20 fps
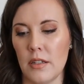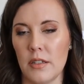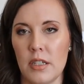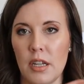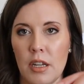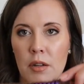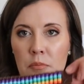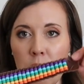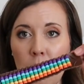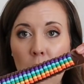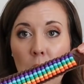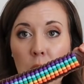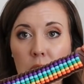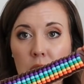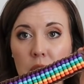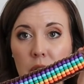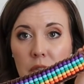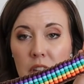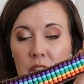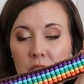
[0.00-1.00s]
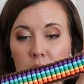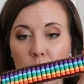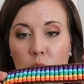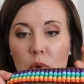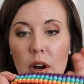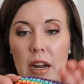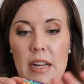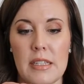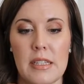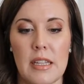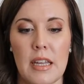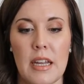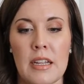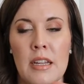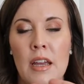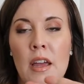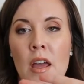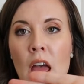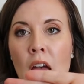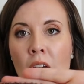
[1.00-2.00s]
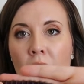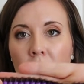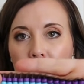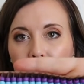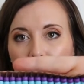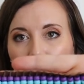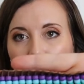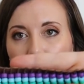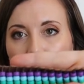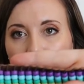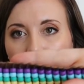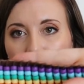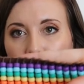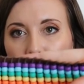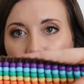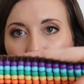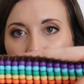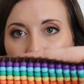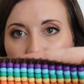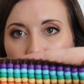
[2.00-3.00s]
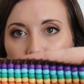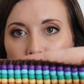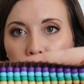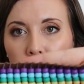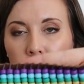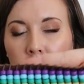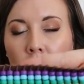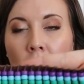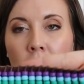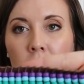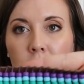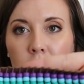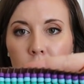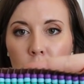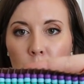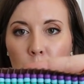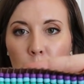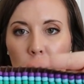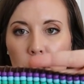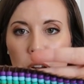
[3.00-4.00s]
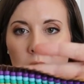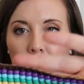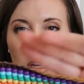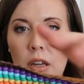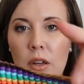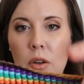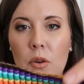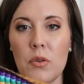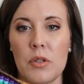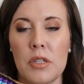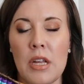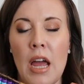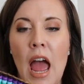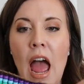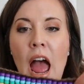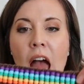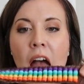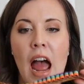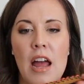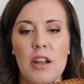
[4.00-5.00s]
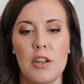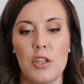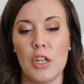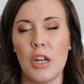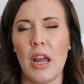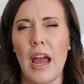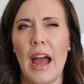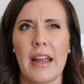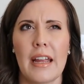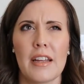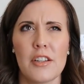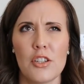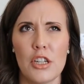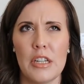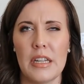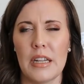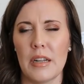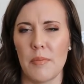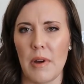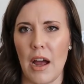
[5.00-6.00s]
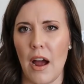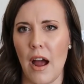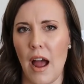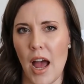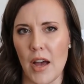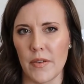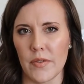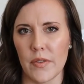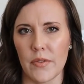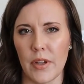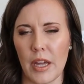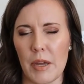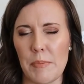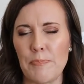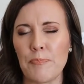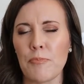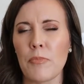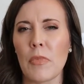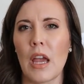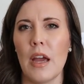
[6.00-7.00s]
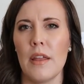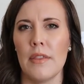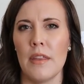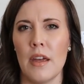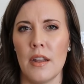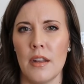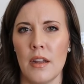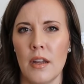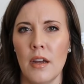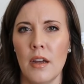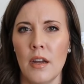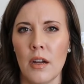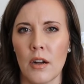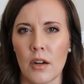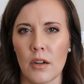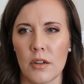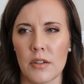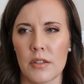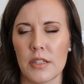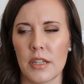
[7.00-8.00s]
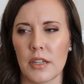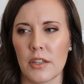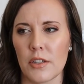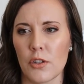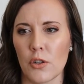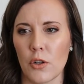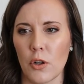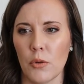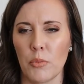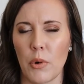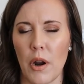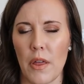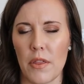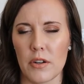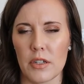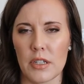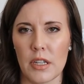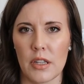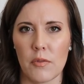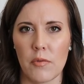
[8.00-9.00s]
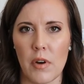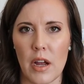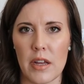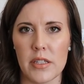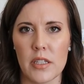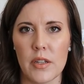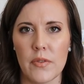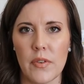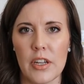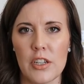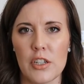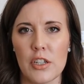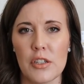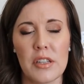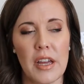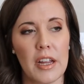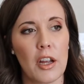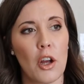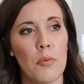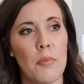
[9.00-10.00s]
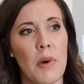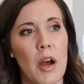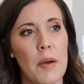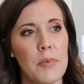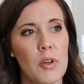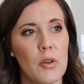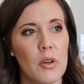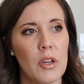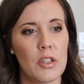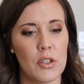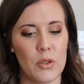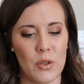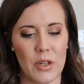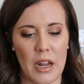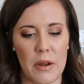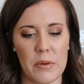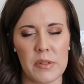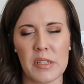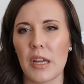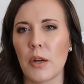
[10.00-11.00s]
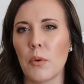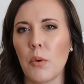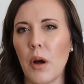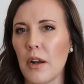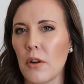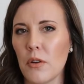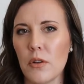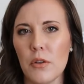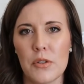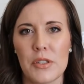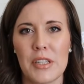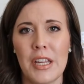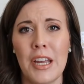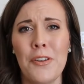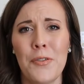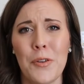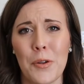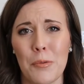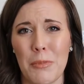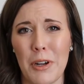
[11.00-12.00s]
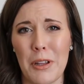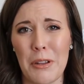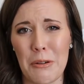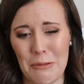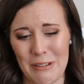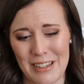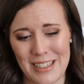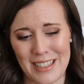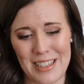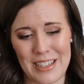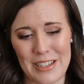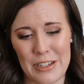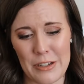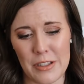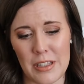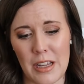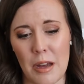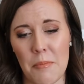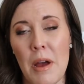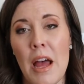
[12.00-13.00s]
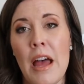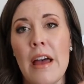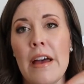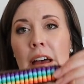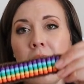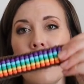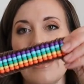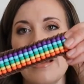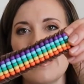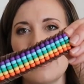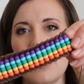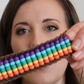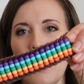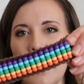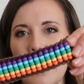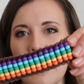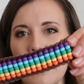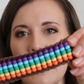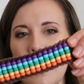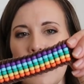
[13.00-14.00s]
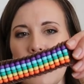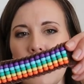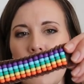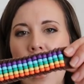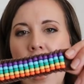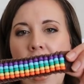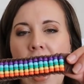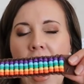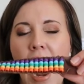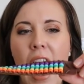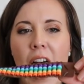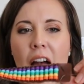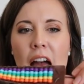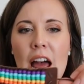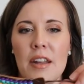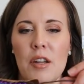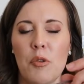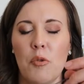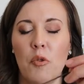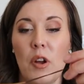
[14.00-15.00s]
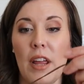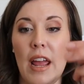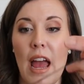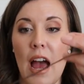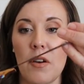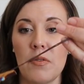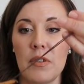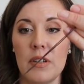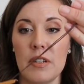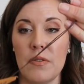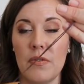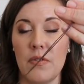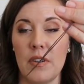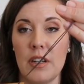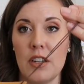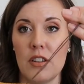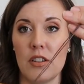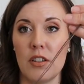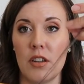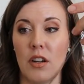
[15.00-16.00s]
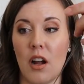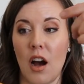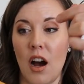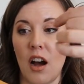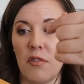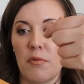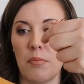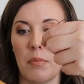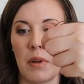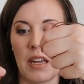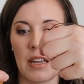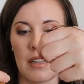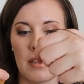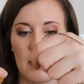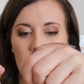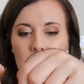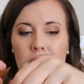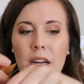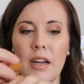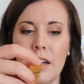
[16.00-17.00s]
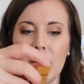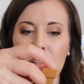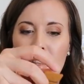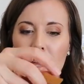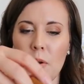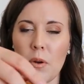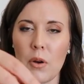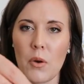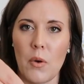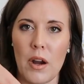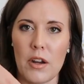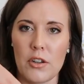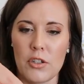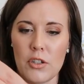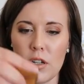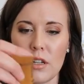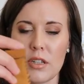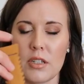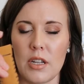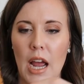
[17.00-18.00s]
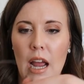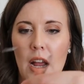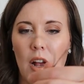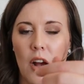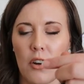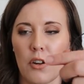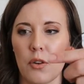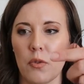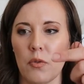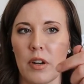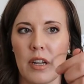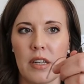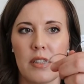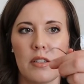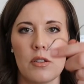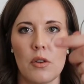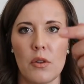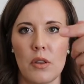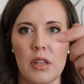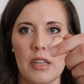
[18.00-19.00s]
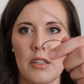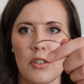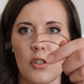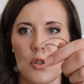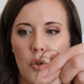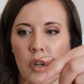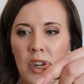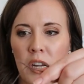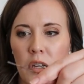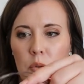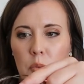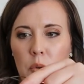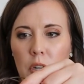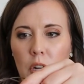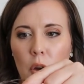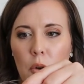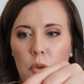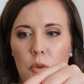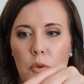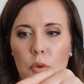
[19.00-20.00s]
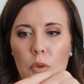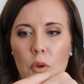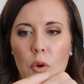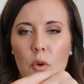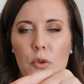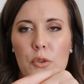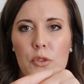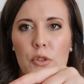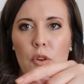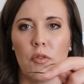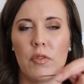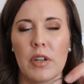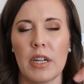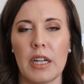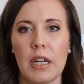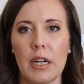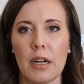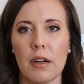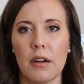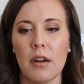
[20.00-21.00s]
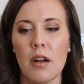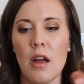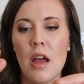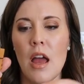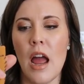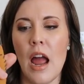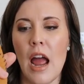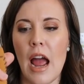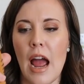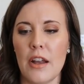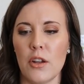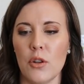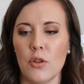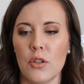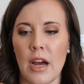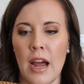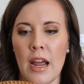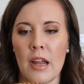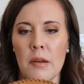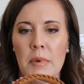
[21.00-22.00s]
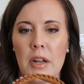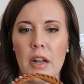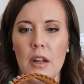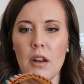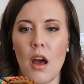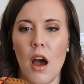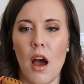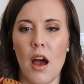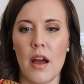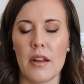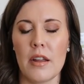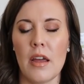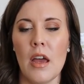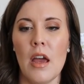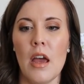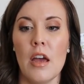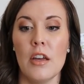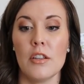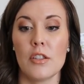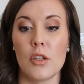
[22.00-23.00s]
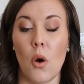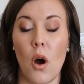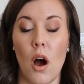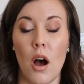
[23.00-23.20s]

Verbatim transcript: did most of this bracelet. And so I thought this was super cute. She, I guess she did about half of it. And then her six-year-old brother did the rest of it. She's like, oh, mom, you can do it. And I was like, why don't you see if your brother wants to do some? So he did. And we haven't finished it off because that requires you to tie it on a wrist. So these strings would go through the holes over here and you tie them in a knot. So